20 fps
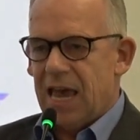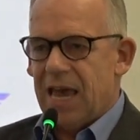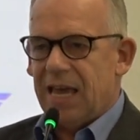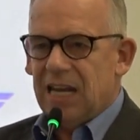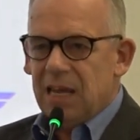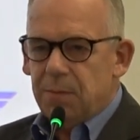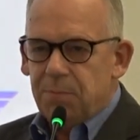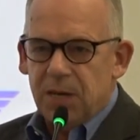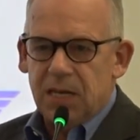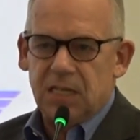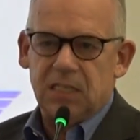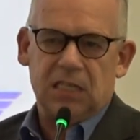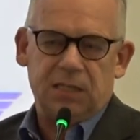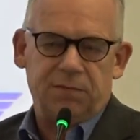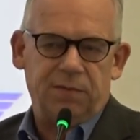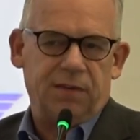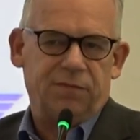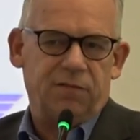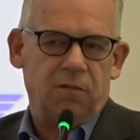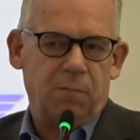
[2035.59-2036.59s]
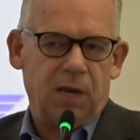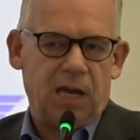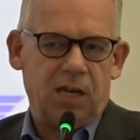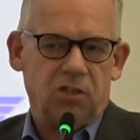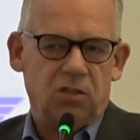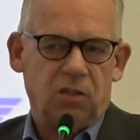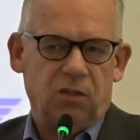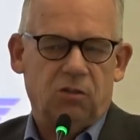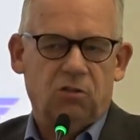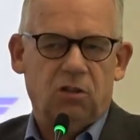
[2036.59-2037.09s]
any piece of
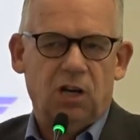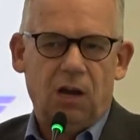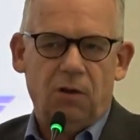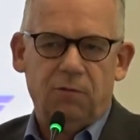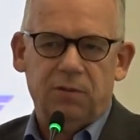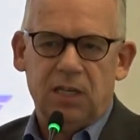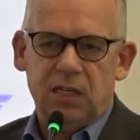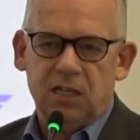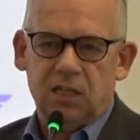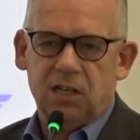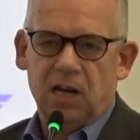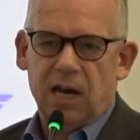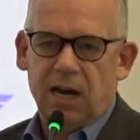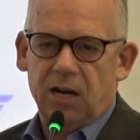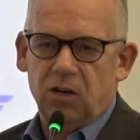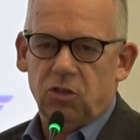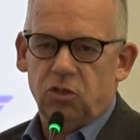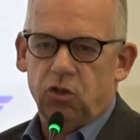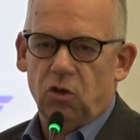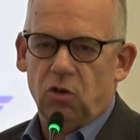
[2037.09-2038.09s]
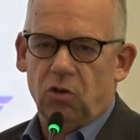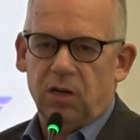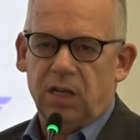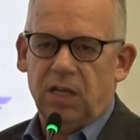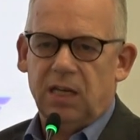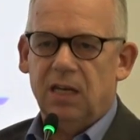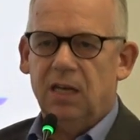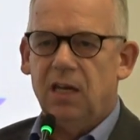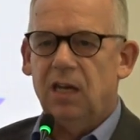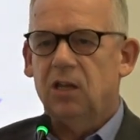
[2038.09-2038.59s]
information throughout the entire
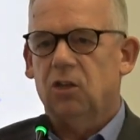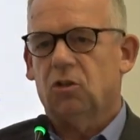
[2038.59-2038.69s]
journey,